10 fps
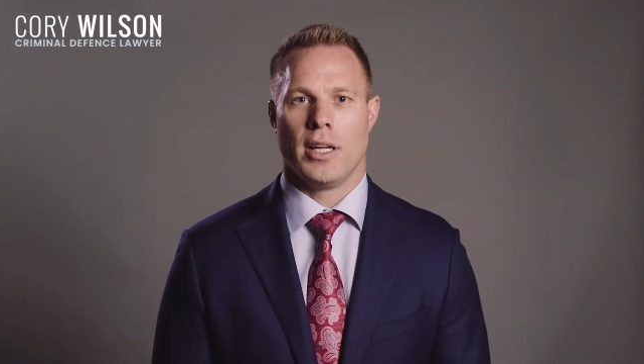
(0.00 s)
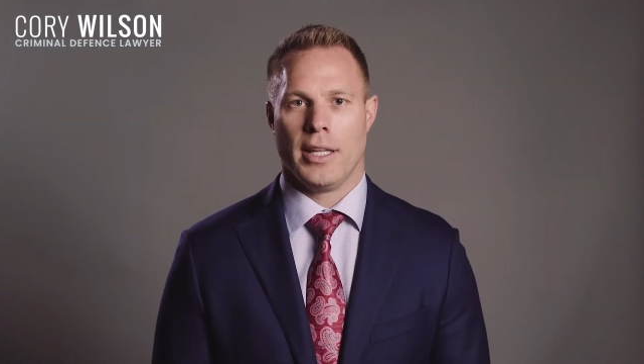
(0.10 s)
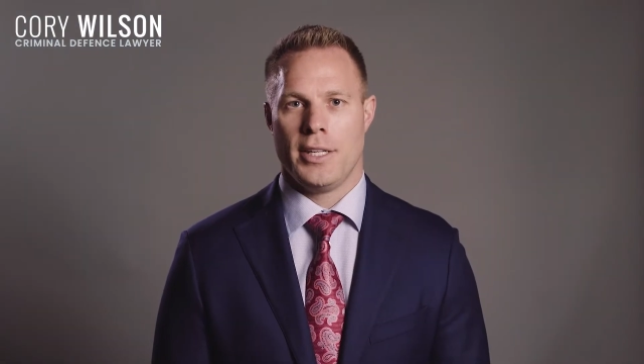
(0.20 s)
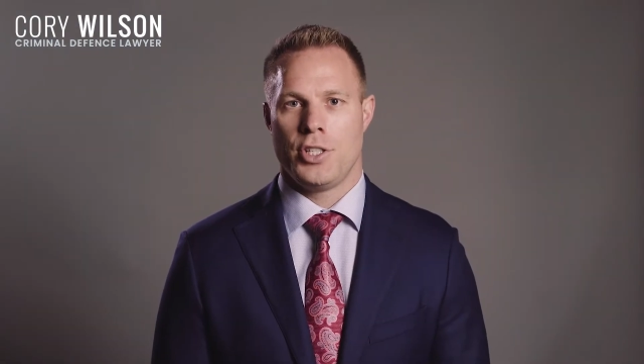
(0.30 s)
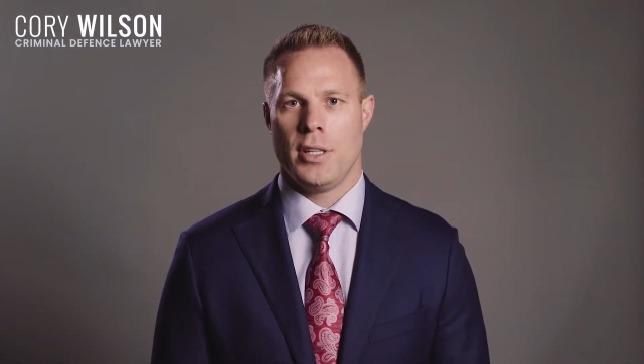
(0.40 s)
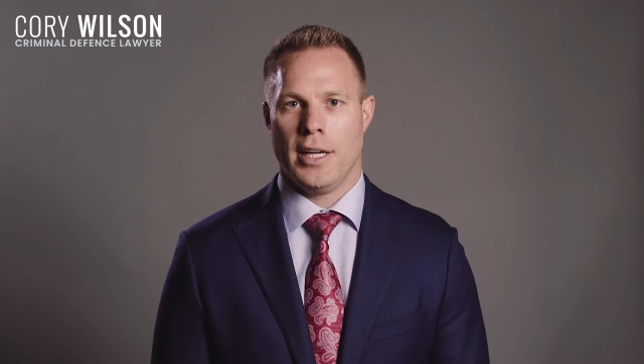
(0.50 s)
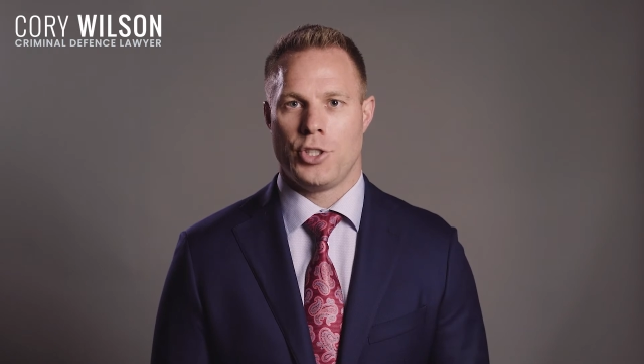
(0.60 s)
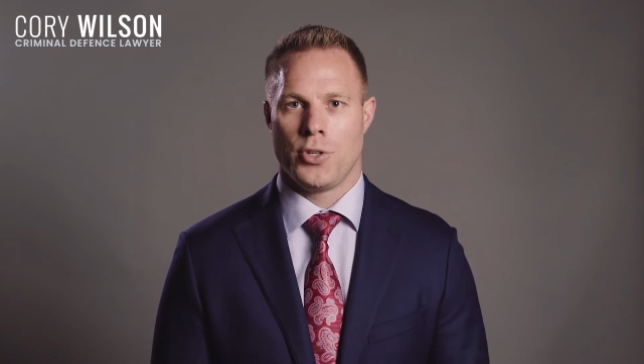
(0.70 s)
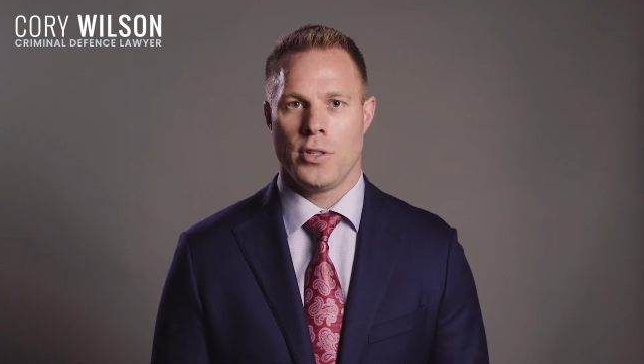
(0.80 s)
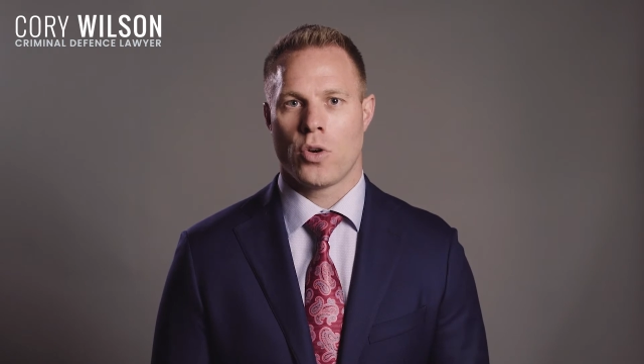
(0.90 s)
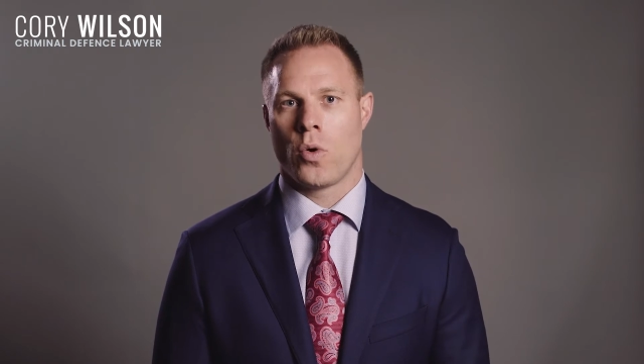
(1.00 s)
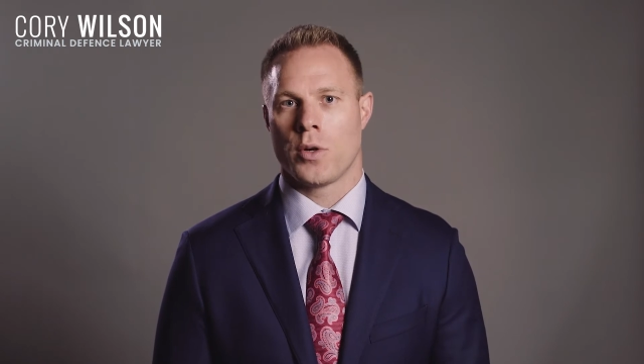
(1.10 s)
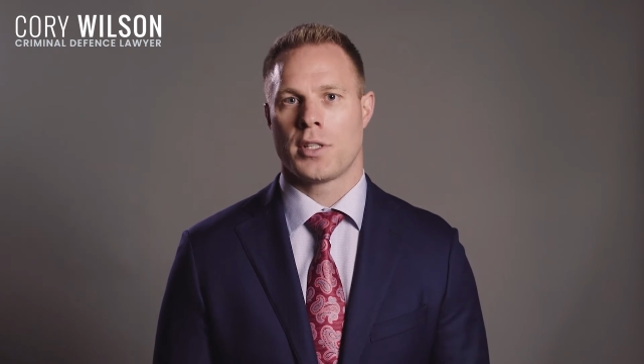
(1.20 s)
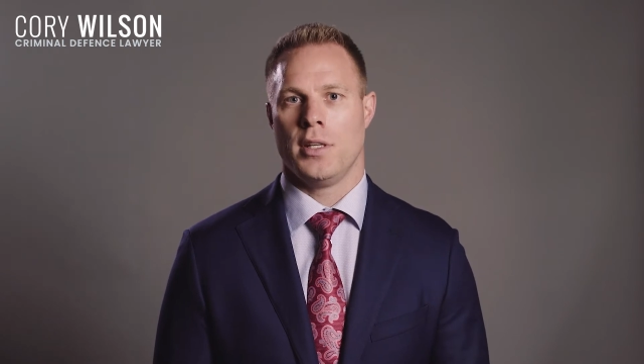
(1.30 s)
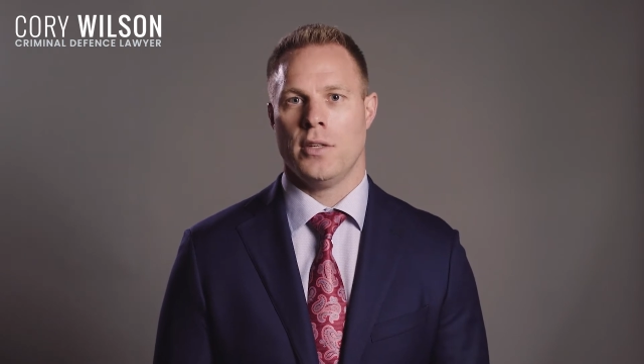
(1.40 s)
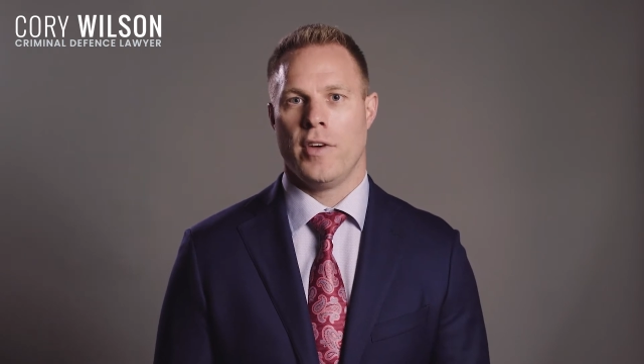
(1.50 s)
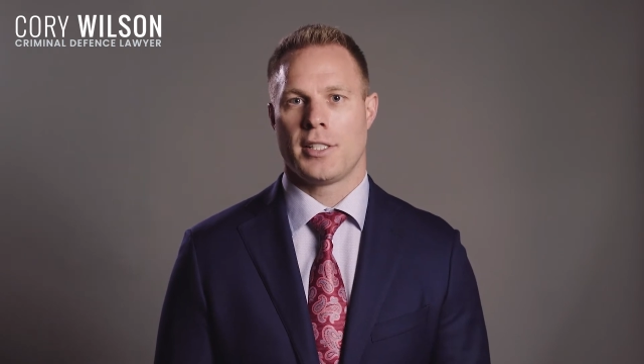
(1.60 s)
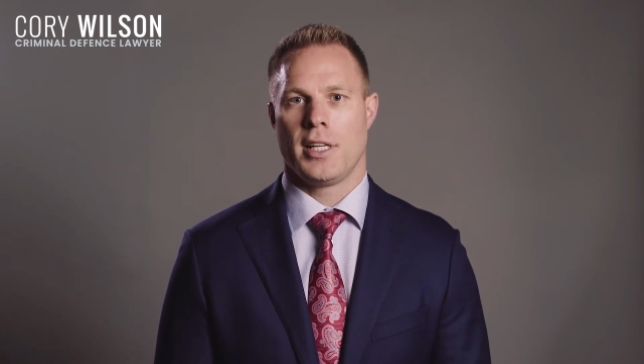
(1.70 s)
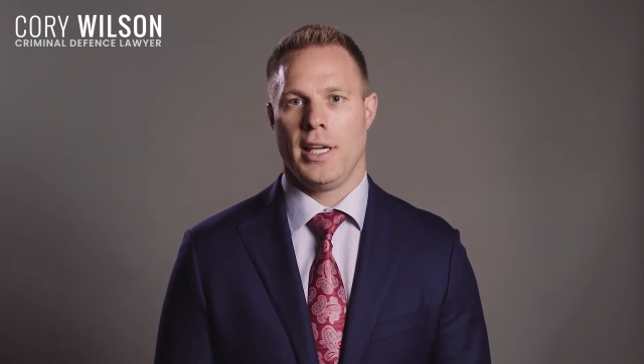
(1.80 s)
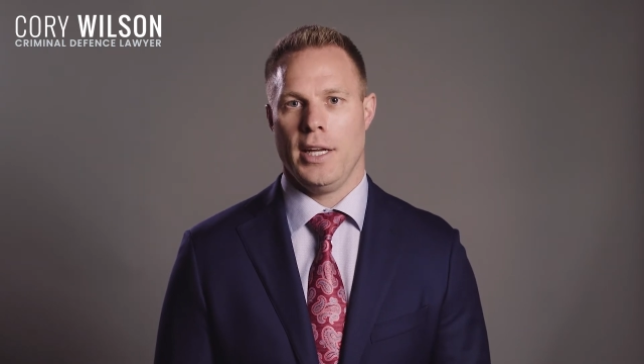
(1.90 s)
alleging that during the course of the
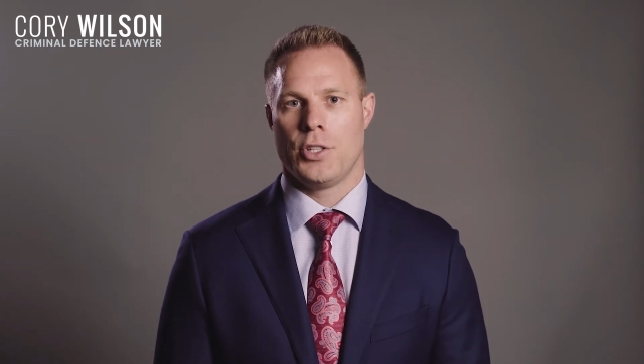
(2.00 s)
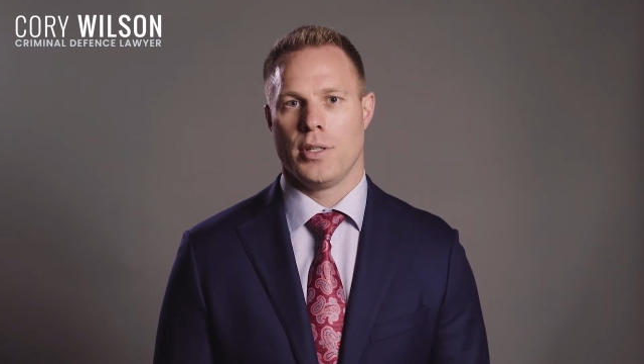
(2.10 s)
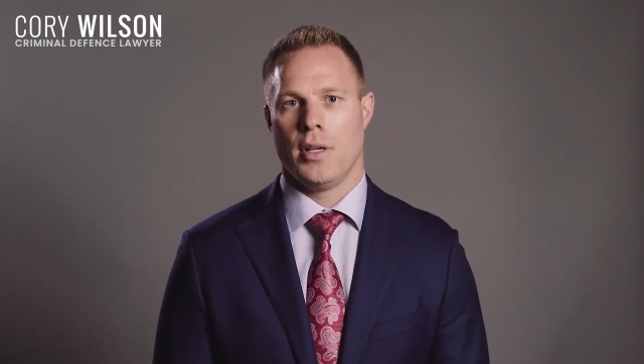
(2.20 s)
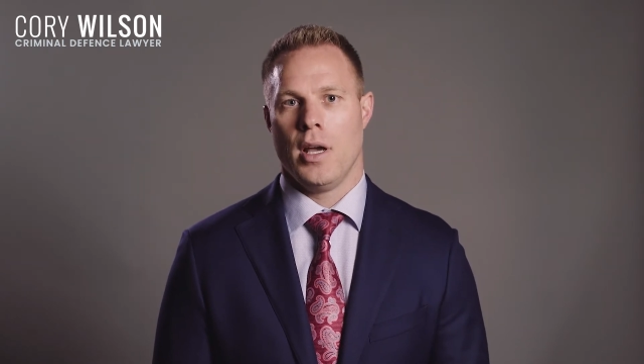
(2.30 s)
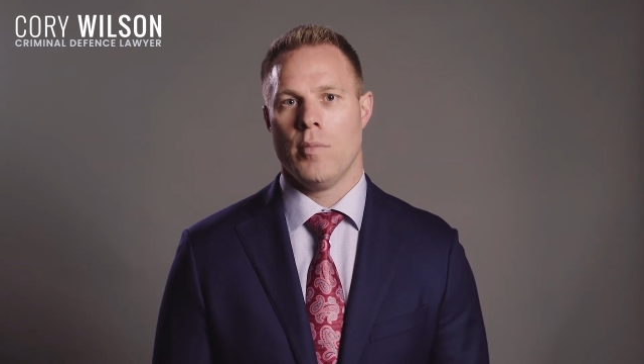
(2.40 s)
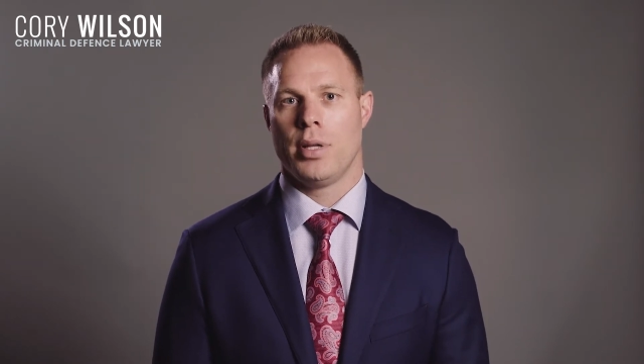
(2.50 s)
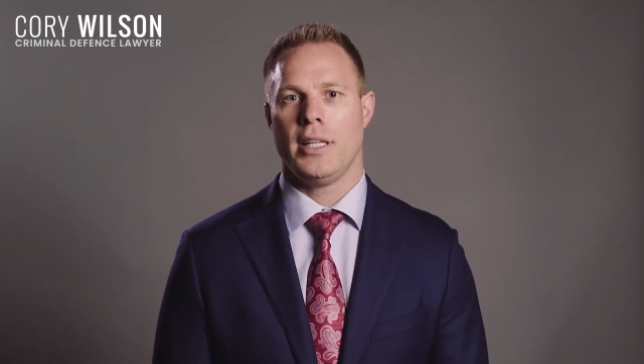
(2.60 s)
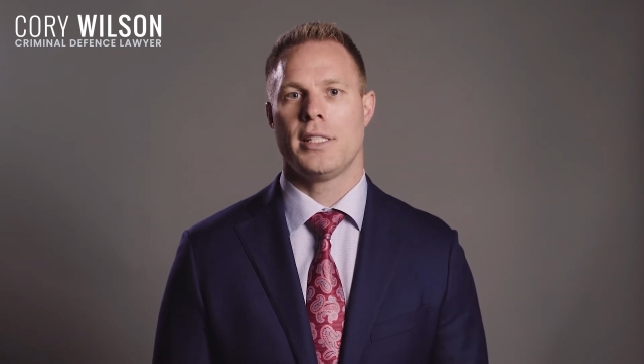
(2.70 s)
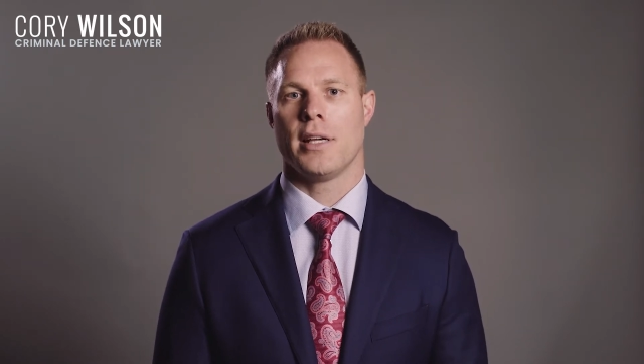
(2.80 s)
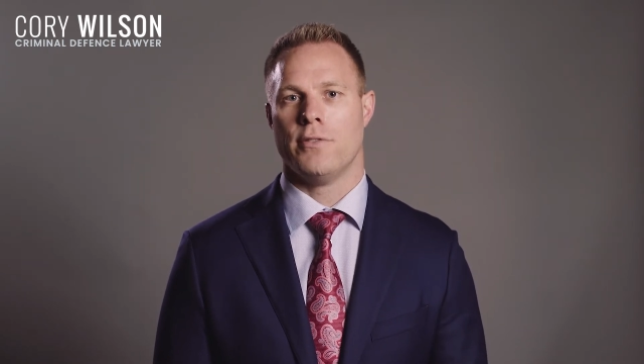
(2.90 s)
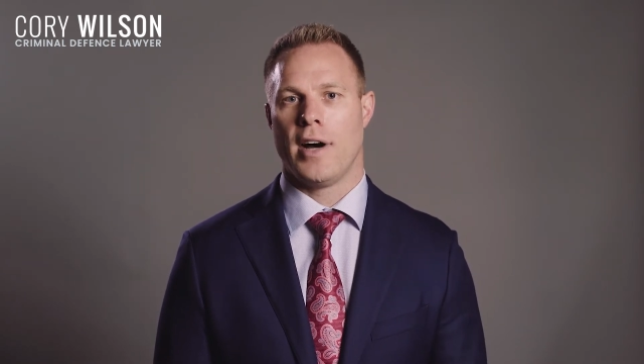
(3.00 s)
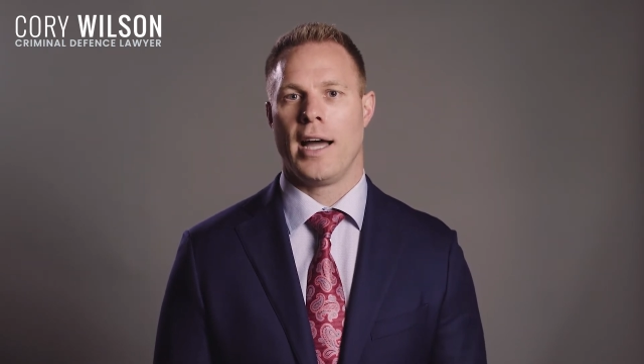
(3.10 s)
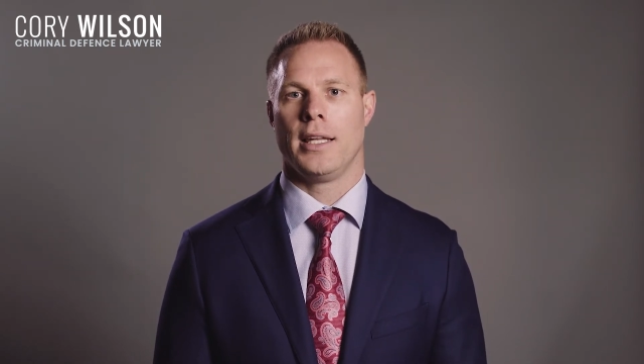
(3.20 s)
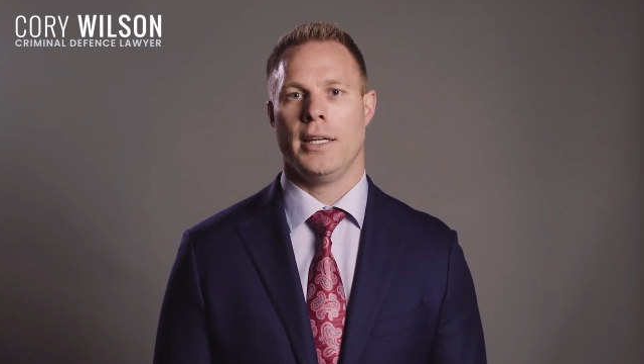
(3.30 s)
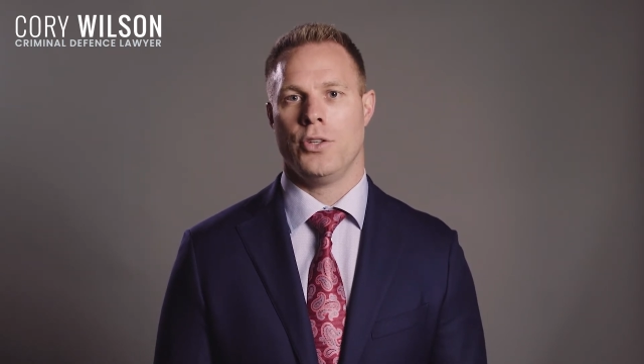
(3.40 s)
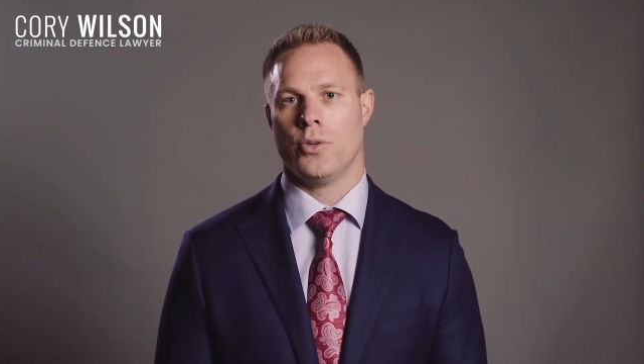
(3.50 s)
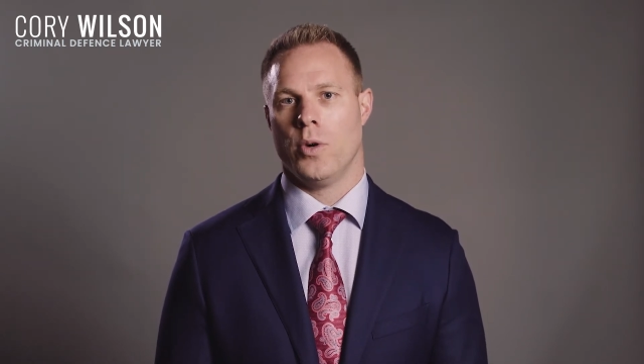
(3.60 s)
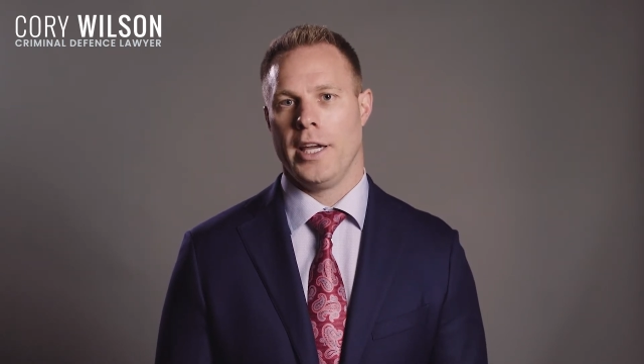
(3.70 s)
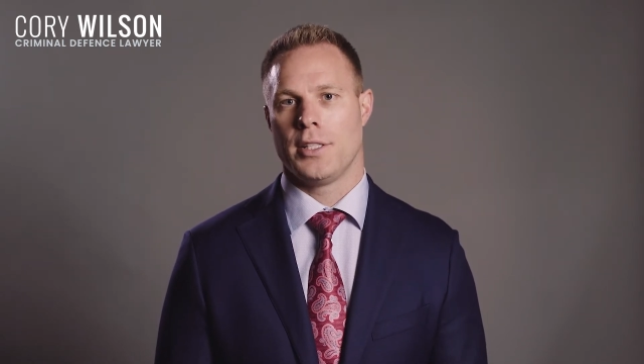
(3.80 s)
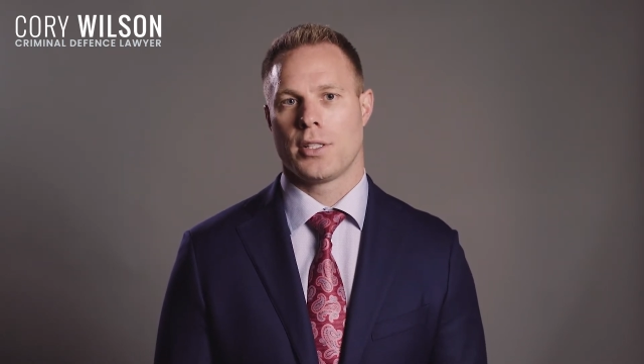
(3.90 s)
investigation, police have violated your
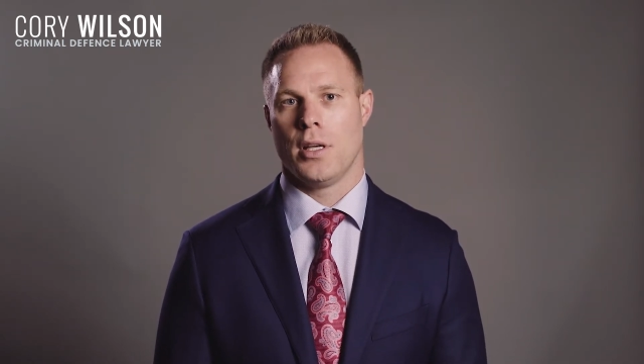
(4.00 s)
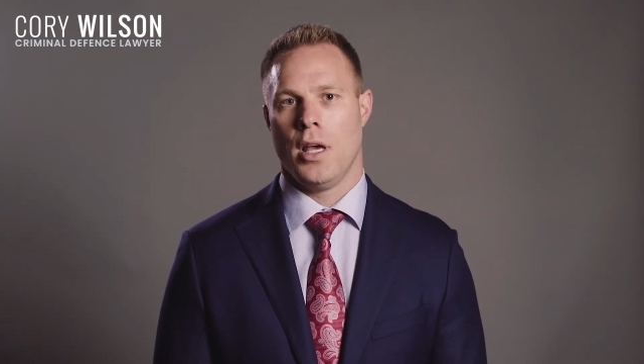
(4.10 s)
rights.